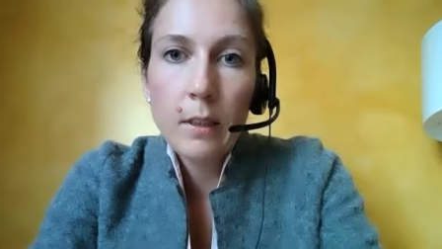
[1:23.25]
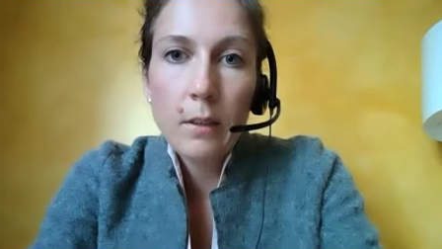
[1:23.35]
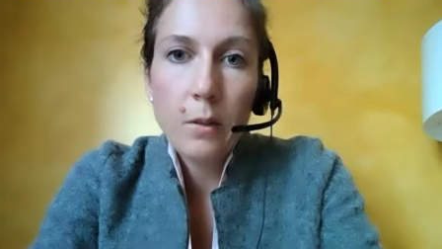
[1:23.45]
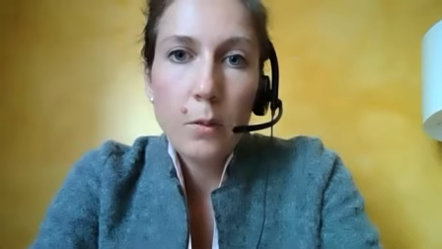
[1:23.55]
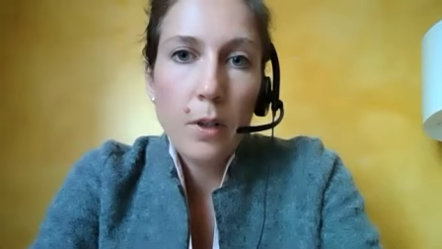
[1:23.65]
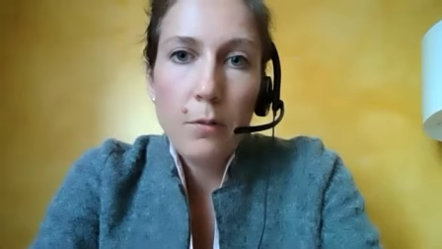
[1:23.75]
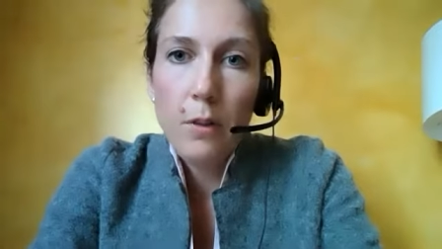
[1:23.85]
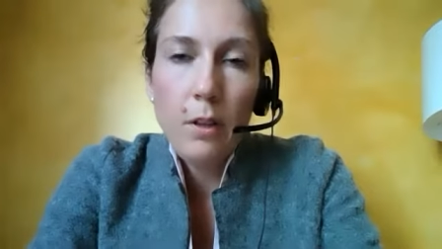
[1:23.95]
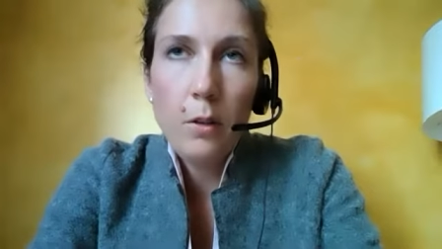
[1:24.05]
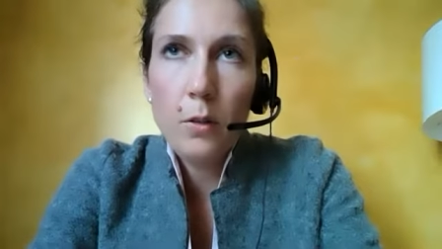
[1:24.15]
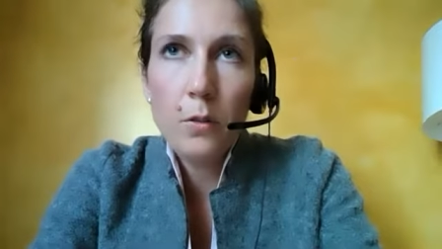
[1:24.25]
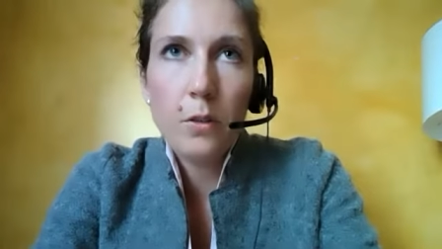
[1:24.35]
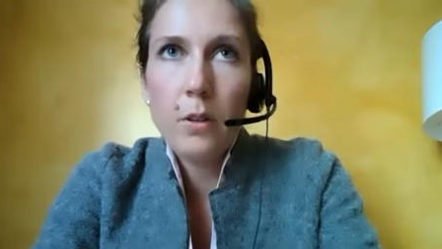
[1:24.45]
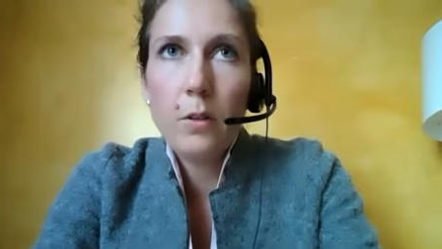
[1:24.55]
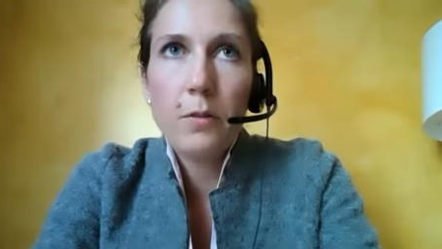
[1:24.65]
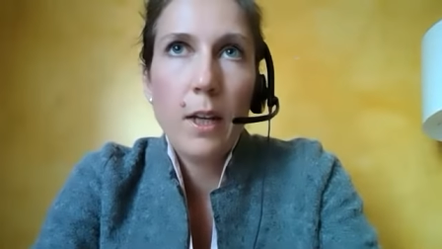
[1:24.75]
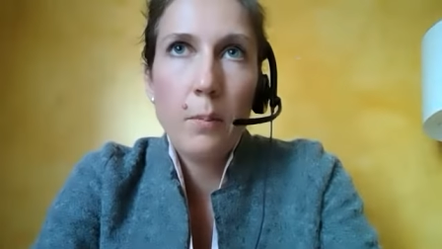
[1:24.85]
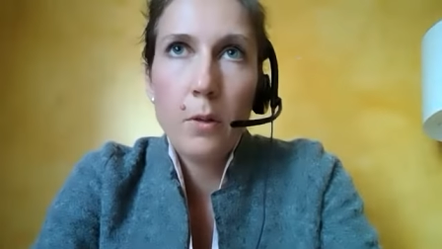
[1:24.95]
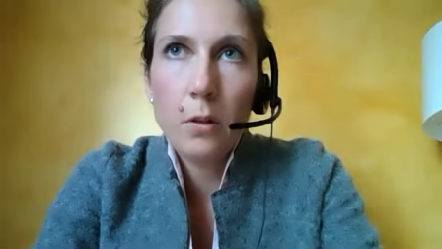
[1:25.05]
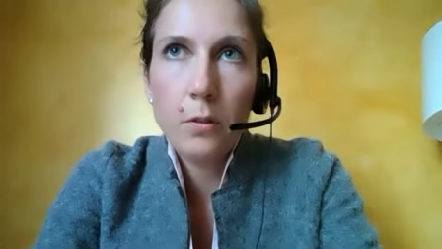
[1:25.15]
So we have the University of
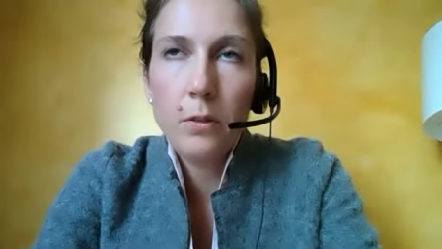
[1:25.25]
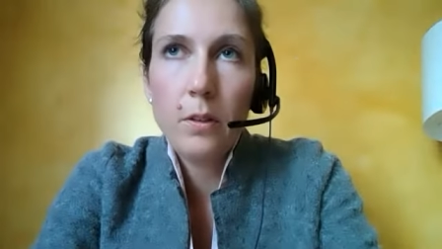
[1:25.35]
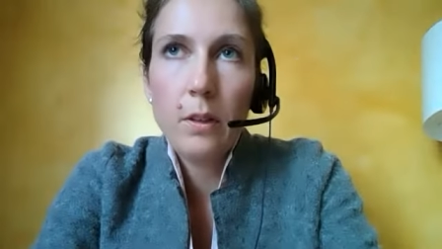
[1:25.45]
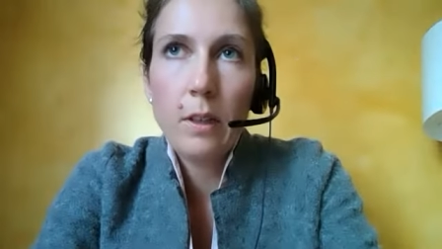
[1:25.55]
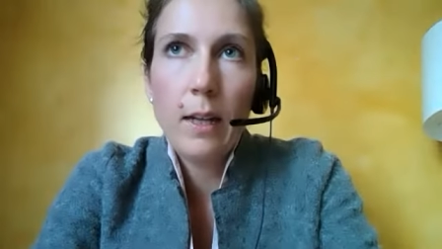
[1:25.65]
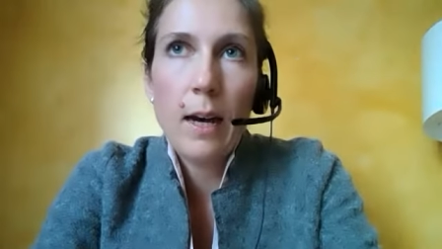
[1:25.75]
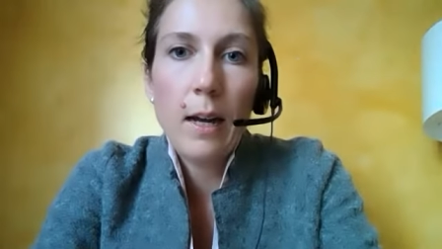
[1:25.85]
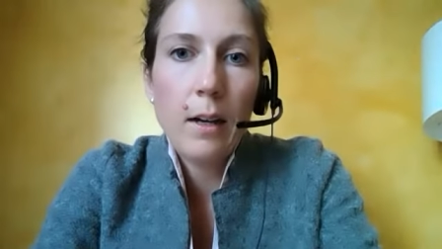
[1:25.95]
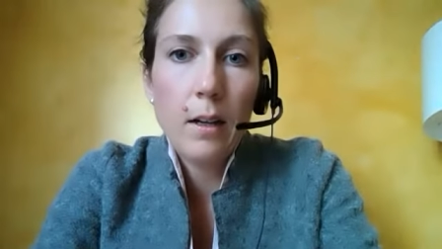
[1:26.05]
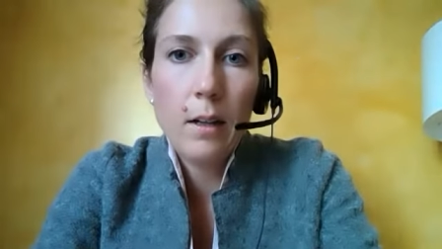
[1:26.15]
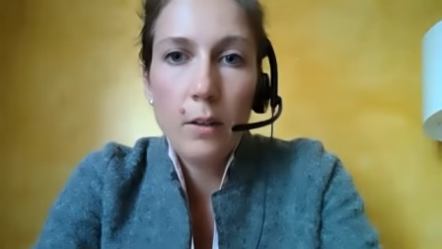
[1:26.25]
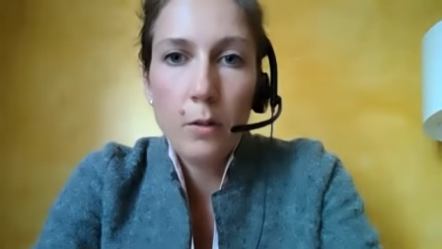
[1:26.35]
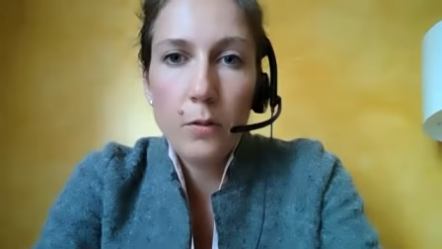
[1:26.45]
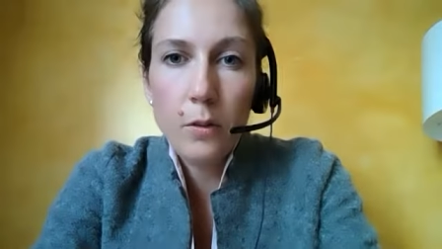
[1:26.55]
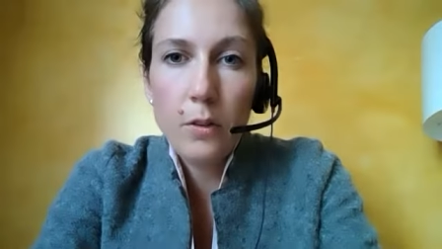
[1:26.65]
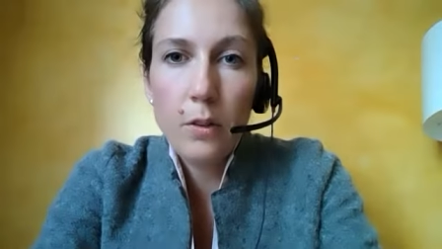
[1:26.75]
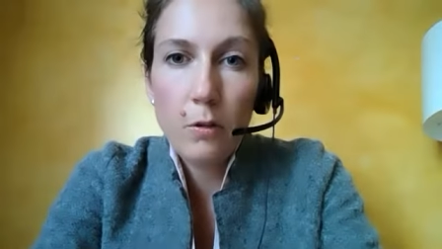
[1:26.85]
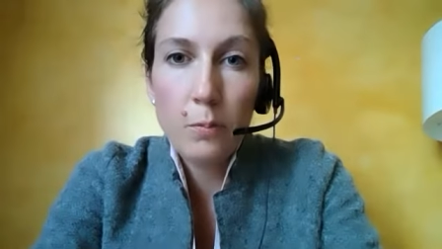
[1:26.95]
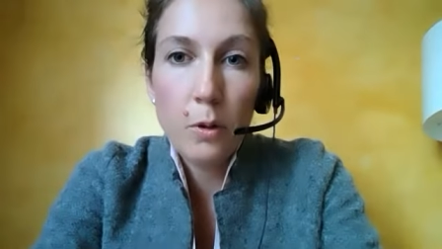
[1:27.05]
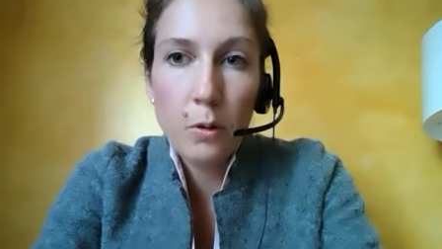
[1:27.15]
Cape Coast, Ghana, the University
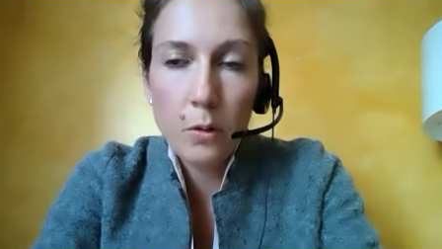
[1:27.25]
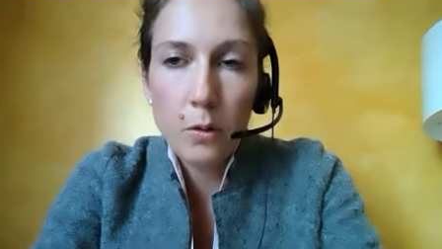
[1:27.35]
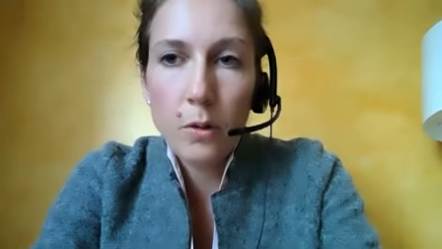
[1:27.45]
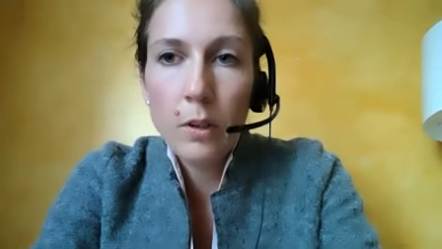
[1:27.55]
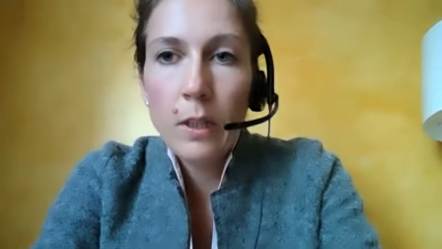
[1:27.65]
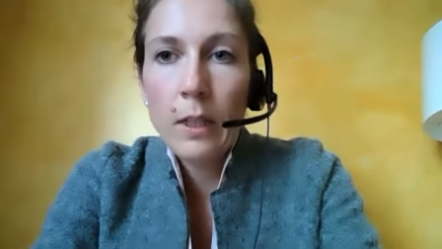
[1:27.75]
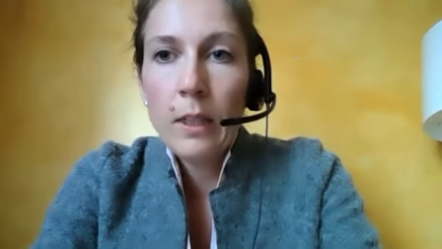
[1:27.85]
of Bordeaux,